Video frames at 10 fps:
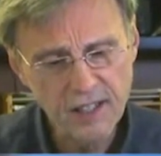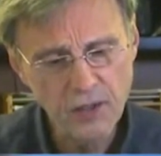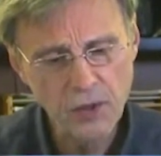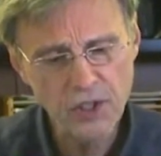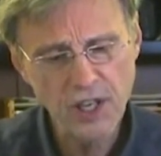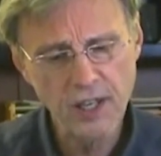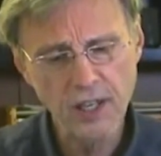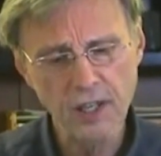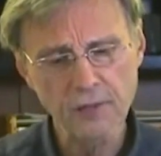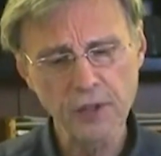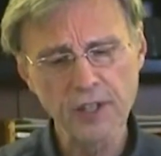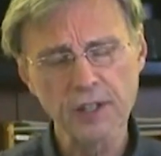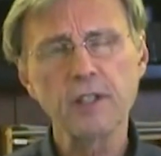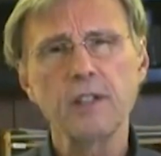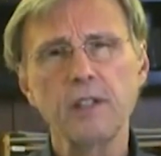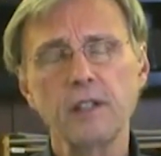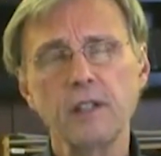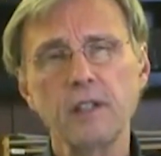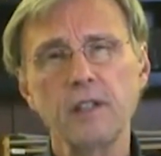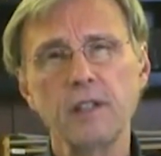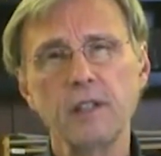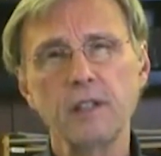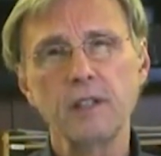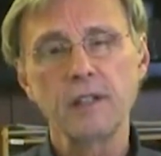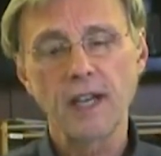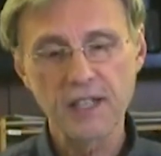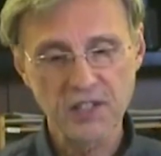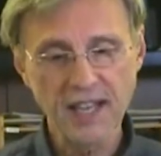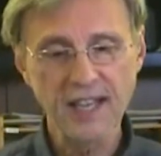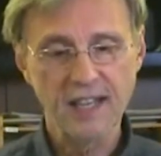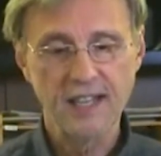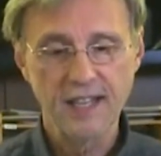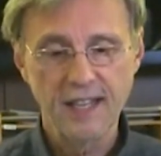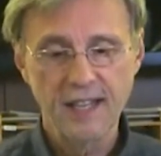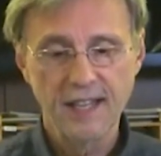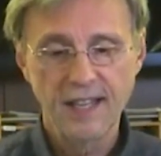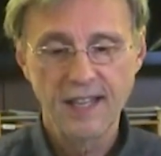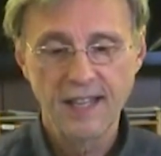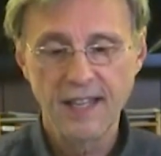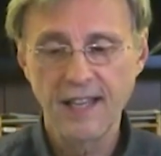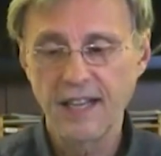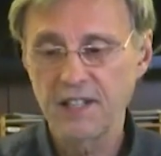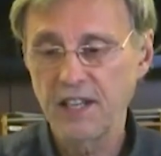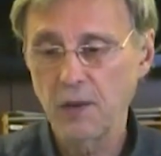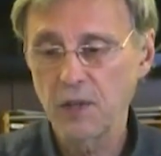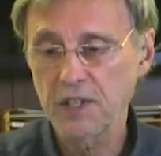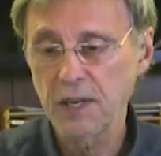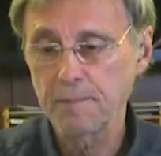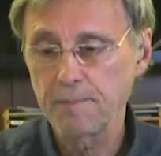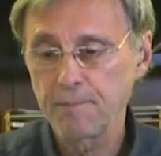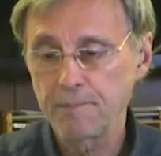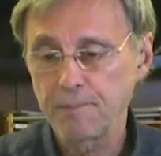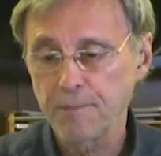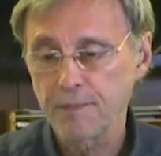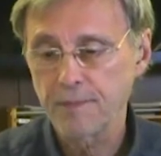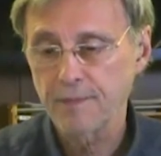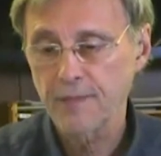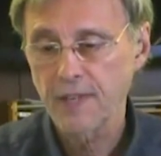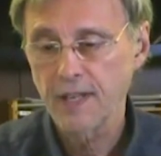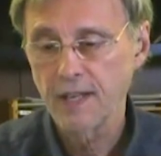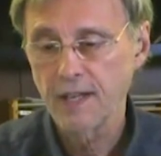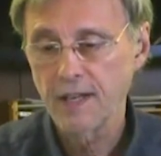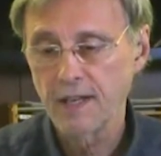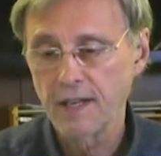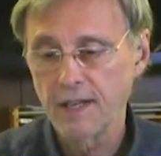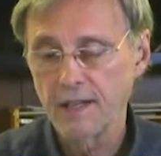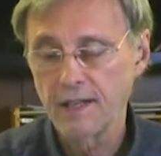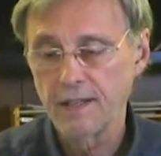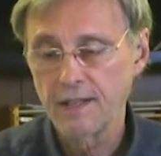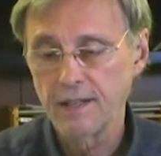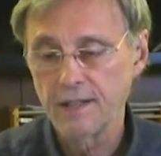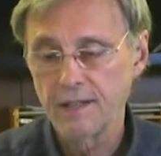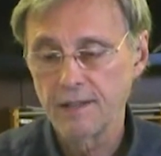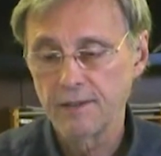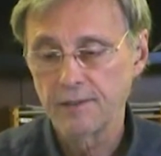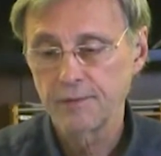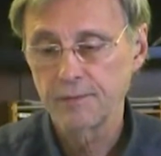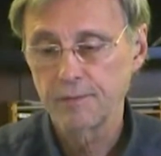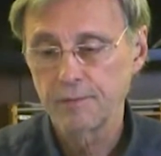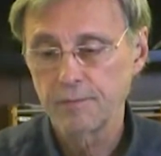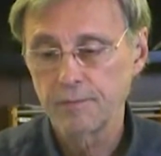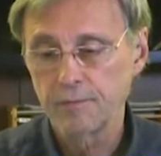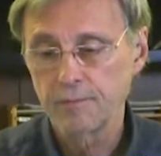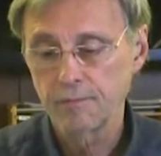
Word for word: in Orange County, oh, California? Oh, Isaiah. Isaiah. Yeah. Isaiah. That's right. Hey, Isaiah, what's up? Hey, Thom. Good to hear from you. Want to thank you for